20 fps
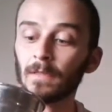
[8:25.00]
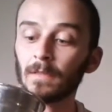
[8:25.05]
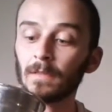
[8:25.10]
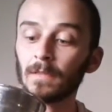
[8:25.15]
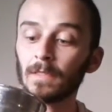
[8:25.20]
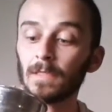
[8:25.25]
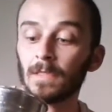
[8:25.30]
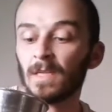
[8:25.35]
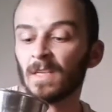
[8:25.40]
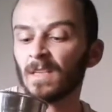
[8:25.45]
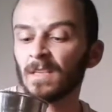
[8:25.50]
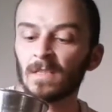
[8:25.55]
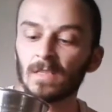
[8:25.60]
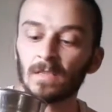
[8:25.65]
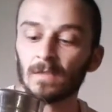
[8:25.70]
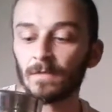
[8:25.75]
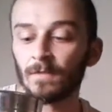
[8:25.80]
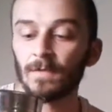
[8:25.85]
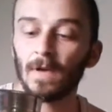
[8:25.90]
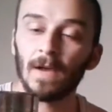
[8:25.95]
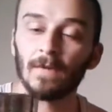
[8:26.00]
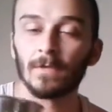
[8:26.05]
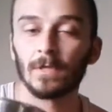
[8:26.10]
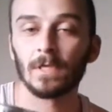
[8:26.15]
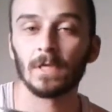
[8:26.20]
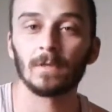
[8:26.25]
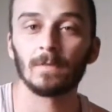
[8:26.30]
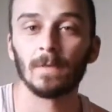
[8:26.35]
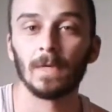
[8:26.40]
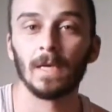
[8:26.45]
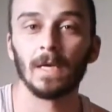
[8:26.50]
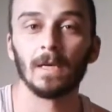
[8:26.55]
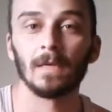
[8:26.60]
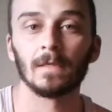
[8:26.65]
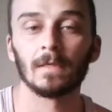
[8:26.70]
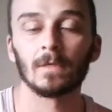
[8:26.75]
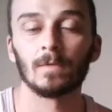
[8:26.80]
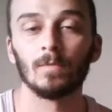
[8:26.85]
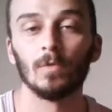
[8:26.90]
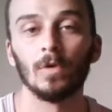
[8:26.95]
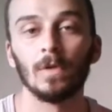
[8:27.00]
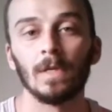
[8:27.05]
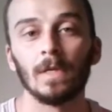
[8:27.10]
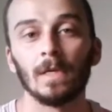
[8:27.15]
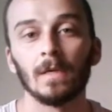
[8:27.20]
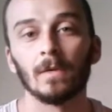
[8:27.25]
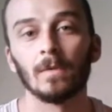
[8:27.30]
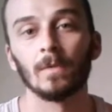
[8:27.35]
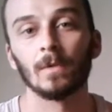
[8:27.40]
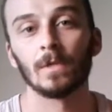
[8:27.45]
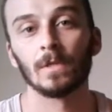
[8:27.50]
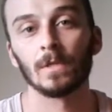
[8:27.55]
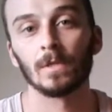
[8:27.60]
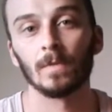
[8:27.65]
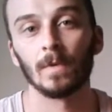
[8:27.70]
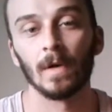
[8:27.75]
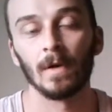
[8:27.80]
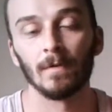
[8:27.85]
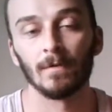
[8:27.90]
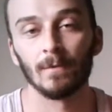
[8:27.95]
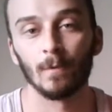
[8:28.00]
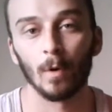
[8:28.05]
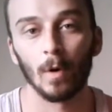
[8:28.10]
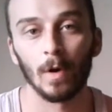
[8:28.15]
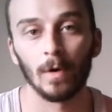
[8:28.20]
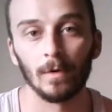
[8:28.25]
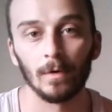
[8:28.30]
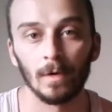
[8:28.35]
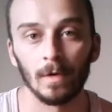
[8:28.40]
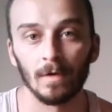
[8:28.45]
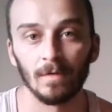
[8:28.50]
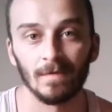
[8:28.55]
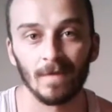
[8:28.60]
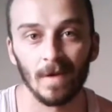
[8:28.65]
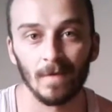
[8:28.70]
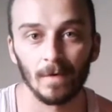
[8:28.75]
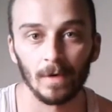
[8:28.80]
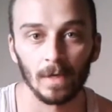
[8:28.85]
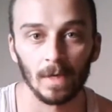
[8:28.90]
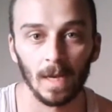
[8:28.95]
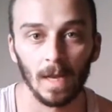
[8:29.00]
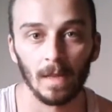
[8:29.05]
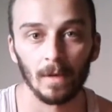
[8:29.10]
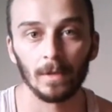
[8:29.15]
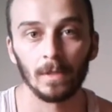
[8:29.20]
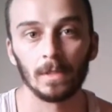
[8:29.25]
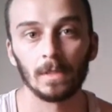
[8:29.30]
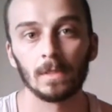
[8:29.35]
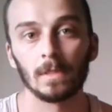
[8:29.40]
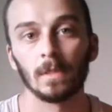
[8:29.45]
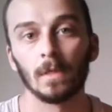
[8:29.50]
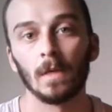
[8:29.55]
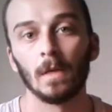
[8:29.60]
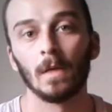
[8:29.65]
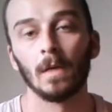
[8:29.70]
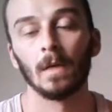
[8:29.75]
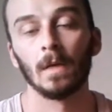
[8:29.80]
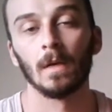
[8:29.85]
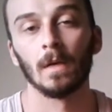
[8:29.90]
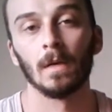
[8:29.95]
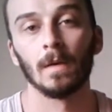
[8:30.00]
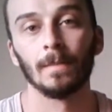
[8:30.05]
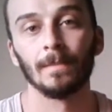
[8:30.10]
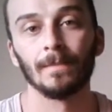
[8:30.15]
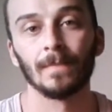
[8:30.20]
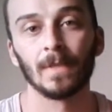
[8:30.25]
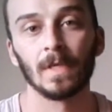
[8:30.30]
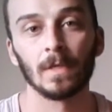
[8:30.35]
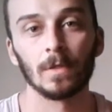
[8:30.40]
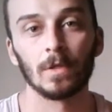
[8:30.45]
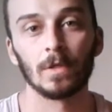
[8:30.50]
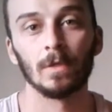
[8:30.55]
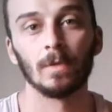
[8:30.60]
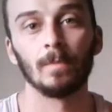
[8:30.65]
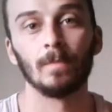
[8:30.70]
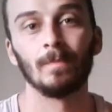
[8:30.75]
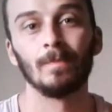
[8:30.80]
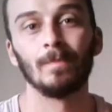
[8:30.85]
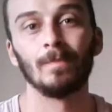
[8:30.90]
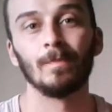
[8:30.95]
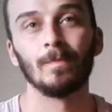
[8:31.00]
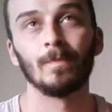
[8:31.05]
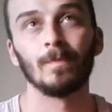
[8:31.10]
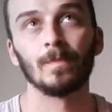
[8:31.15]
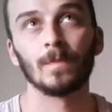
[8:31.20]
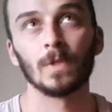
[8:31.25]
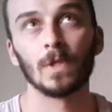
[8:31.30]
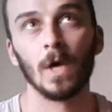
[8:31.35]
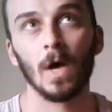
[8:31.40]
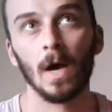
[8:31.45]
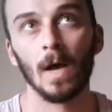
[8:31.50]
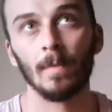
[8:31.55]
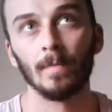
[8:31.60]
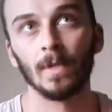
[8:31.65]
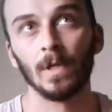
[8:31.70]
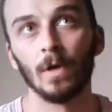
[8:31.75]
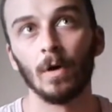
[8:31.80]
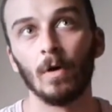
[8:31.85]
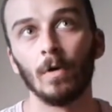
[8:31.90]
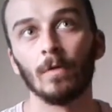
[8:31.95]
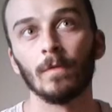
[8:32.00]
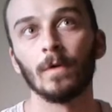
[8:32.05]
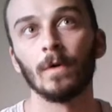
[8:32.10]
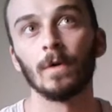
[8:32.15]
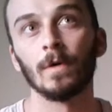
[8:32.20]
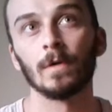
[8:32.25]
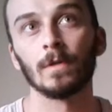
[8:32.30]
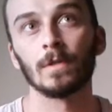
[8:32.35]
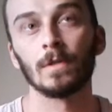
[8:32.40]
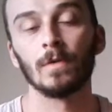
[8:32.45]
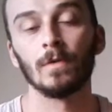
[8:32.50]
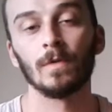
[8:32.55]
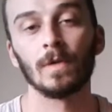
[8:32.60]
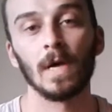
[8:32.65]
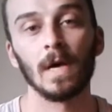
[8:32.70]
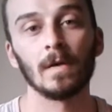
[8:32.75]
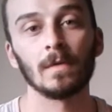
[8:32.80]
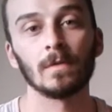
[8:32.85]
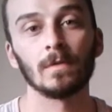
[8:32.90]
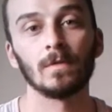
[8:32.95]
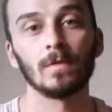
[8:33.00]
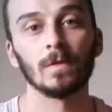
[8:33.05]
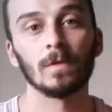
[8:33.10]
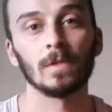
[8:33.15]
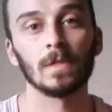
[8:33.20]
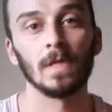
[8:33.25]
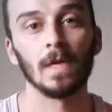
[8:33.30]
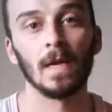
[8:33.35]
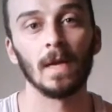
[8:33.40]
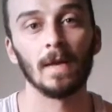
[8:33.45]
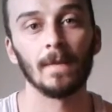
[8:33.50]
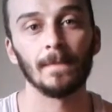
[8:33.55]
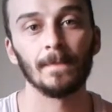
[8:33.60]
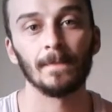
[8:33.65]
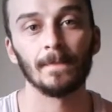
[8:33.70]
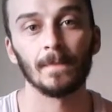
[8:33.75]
5 or 6 banana smoothie, which is about 500 calories. That should top me over 2,000 for today.